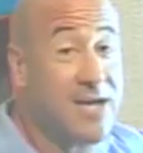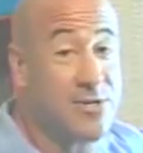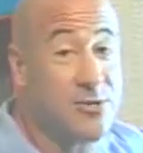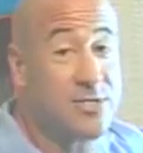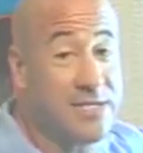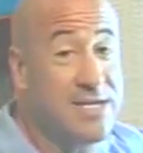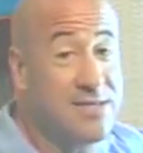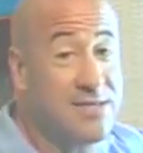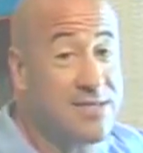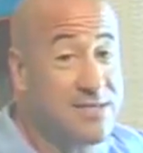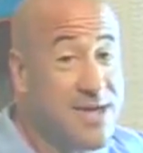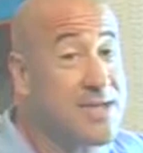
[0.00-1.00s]
get new teeth
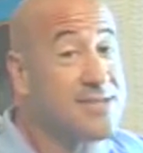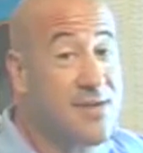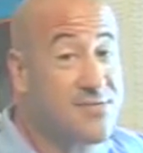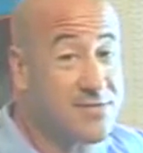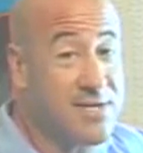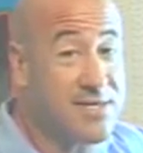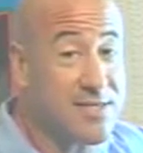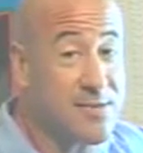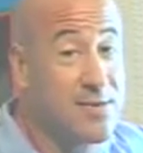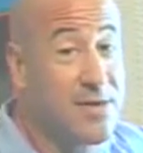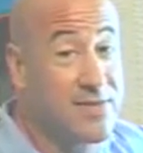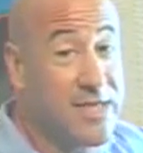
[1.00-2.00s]
these days. I've seen
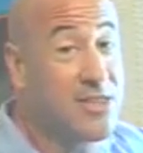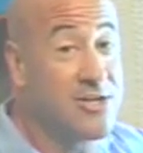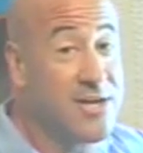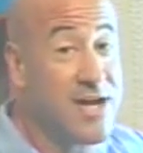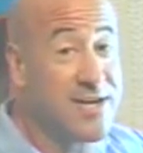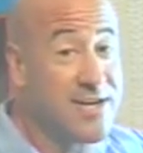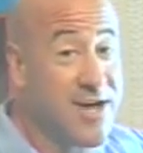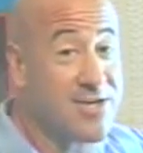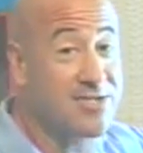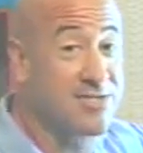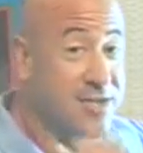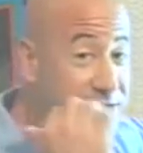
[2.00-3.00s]
them. They look kind of
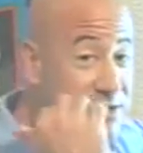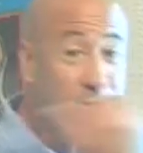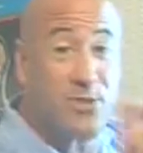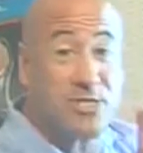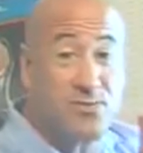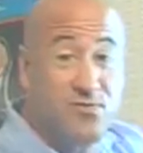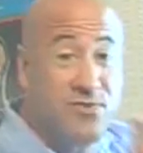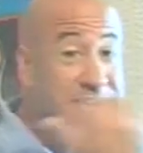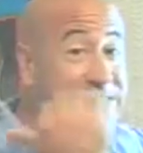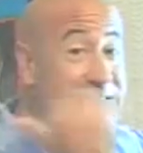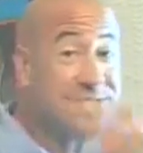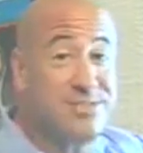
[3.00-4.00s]
nice. You know, these
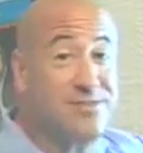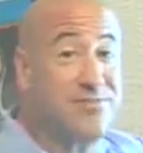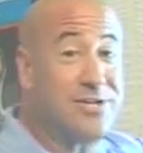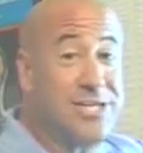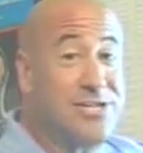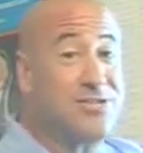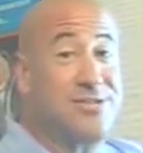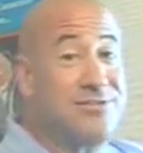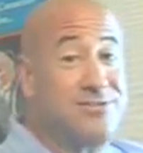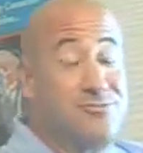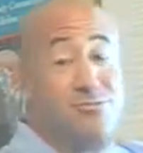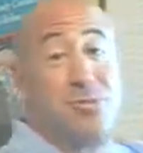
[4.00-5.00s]

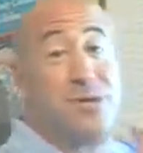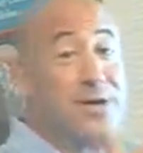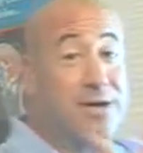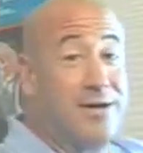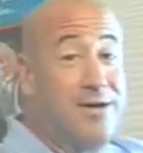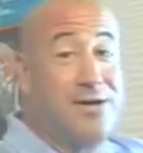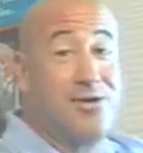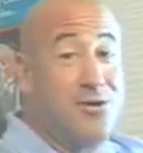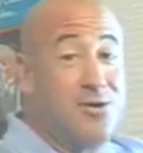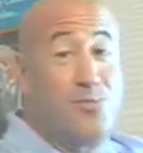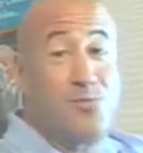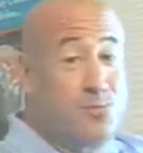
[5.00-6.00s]
Venetian
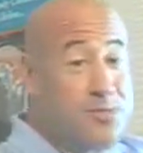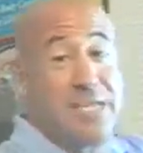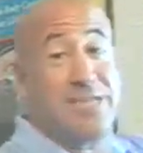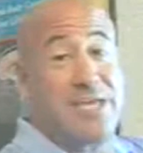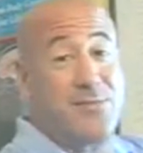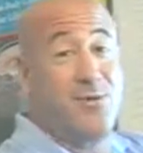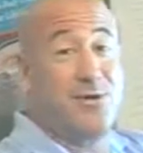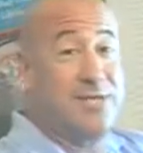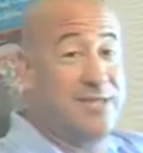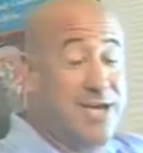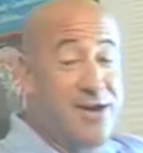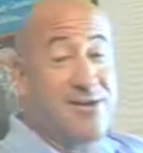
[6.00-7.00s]
new teeth they put
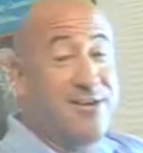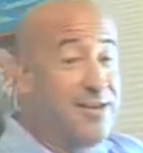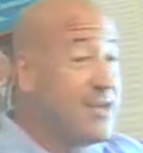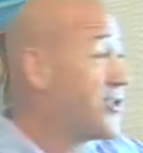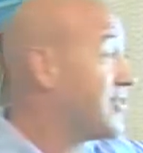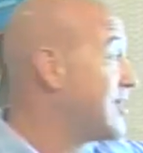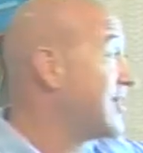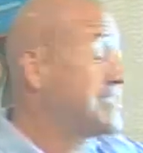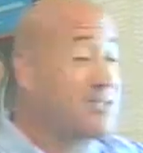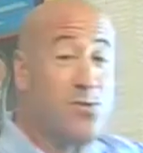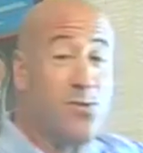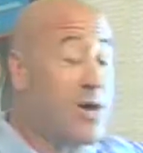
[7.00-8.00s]
in there, and they're nice